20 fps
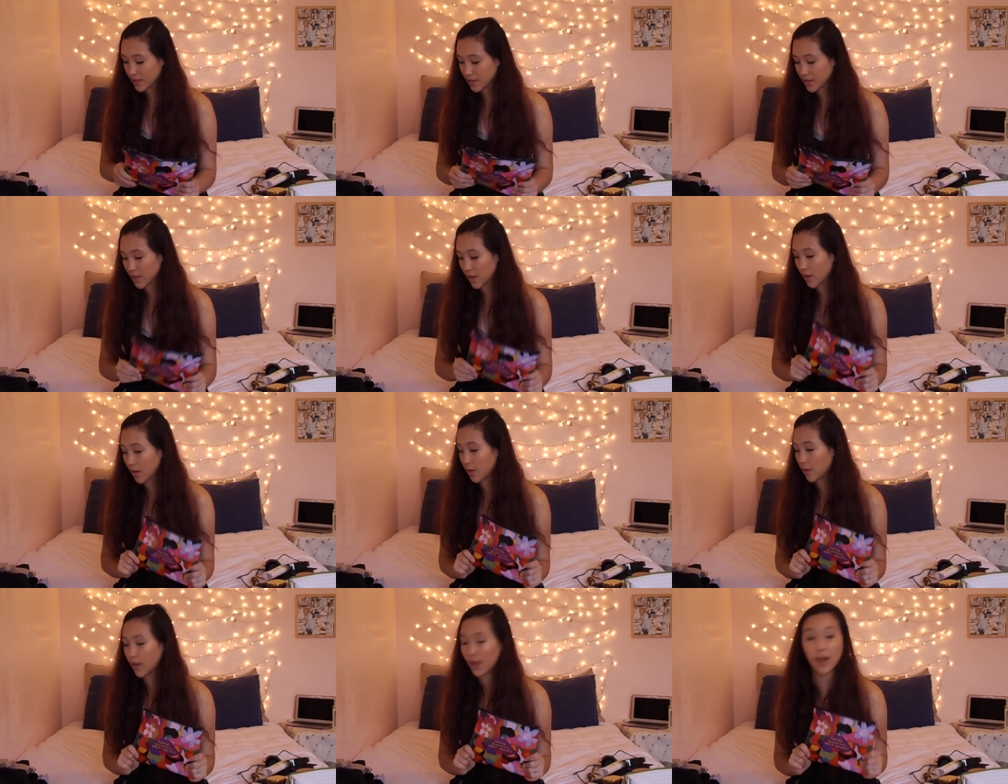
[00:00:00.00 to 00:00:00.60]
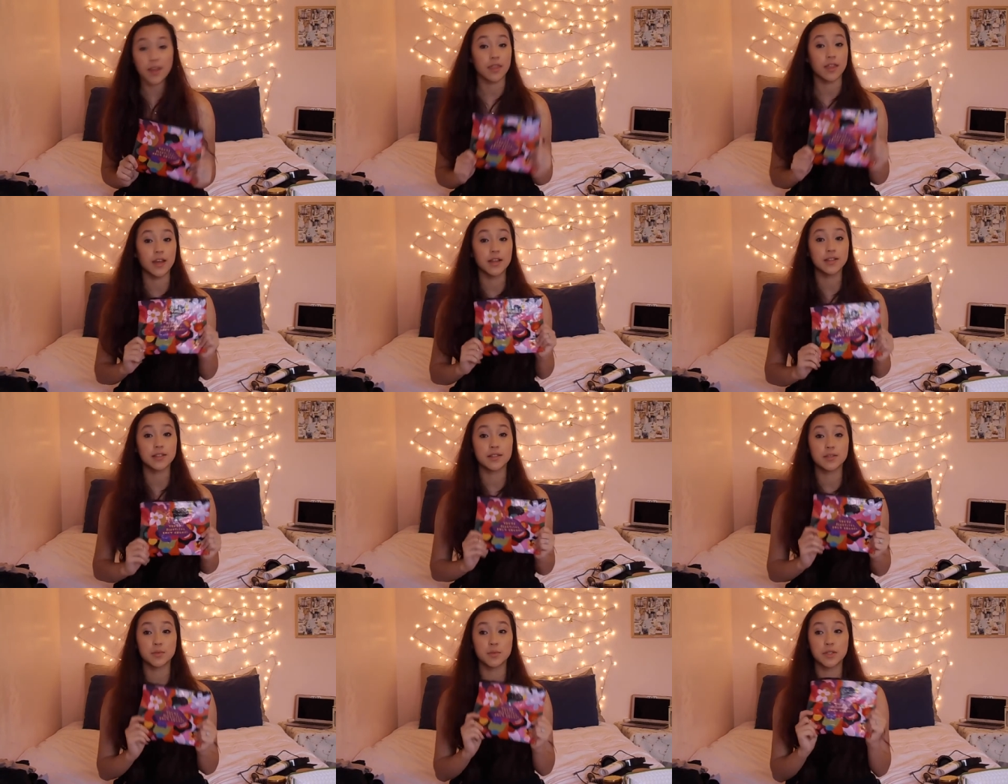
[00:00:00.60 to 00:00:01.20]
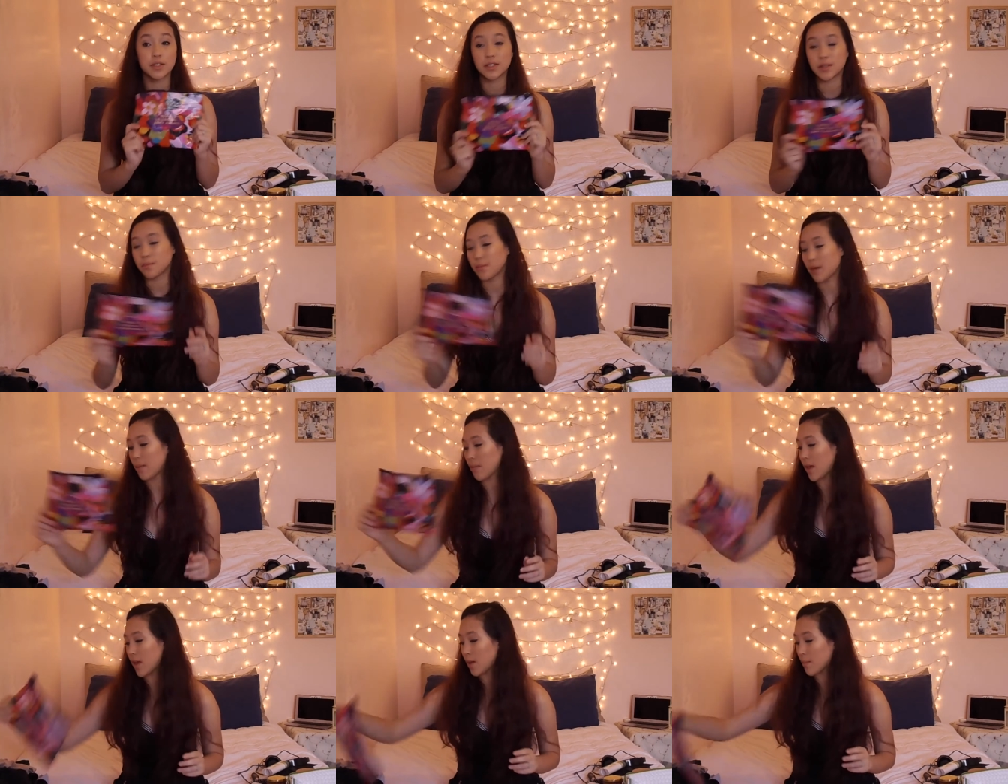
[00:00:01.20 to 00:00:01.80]
So yeah, that's what's in
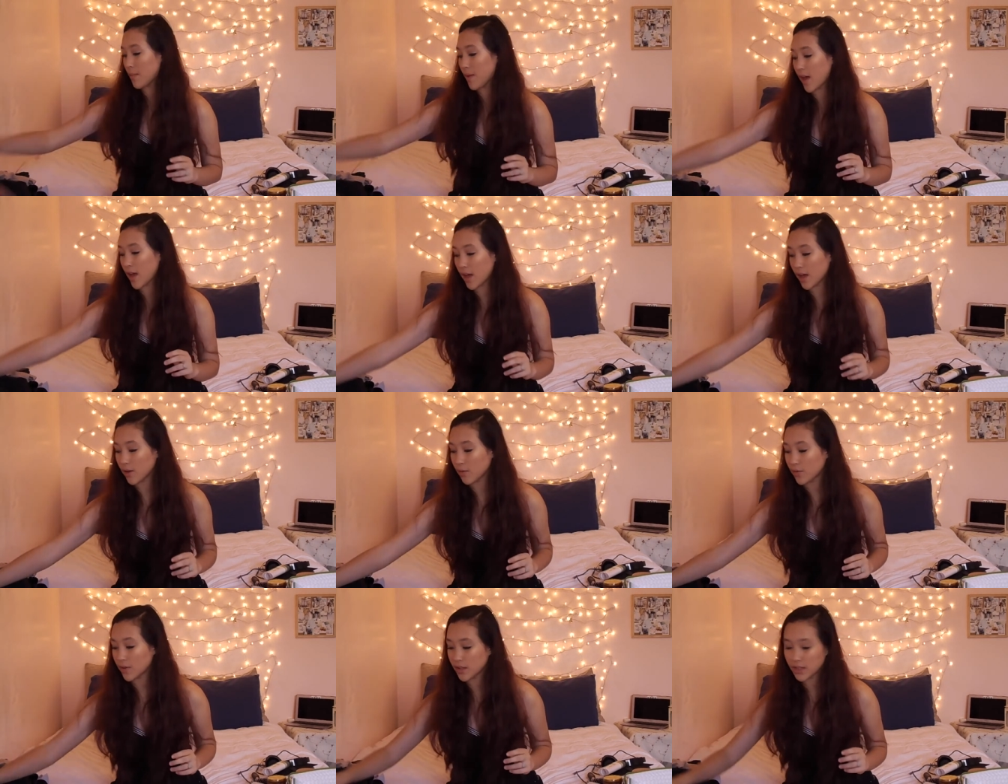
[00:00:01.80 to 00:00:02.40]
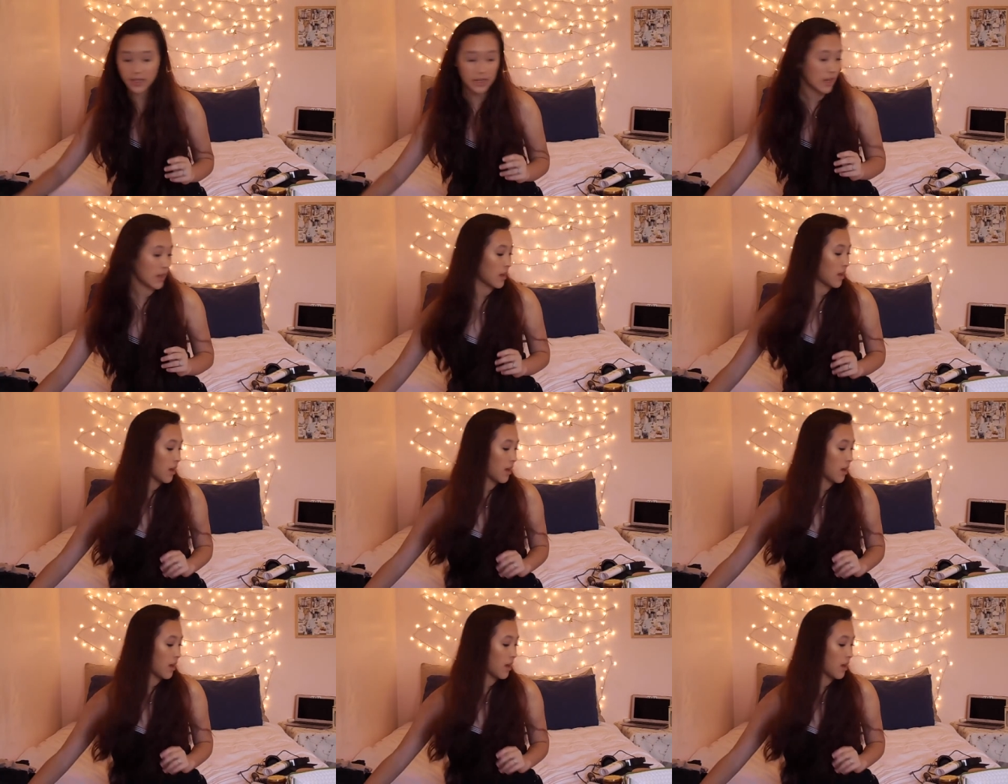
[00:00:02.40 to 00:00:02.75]
my makeup bag, really.